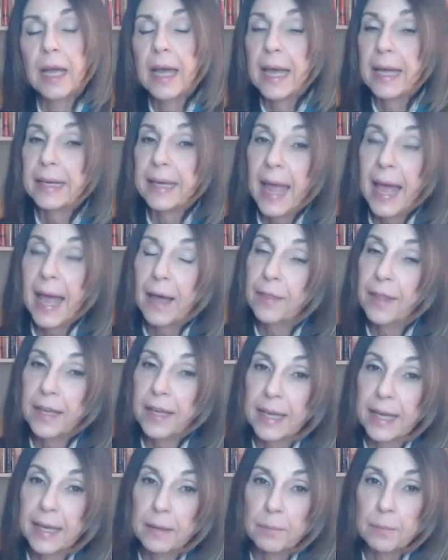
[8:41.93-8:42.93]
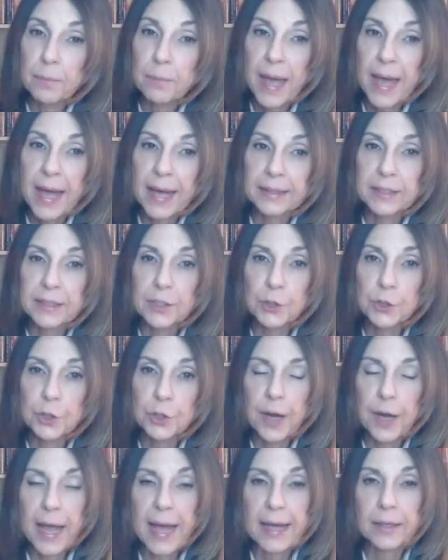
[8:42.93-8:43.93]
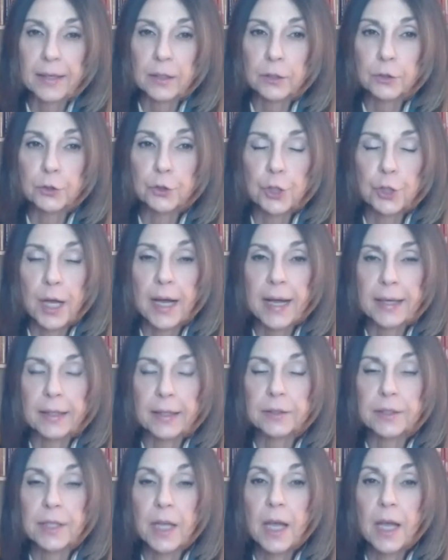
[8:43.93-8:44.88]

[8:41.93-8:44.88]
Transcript: and how they impacted your adult child.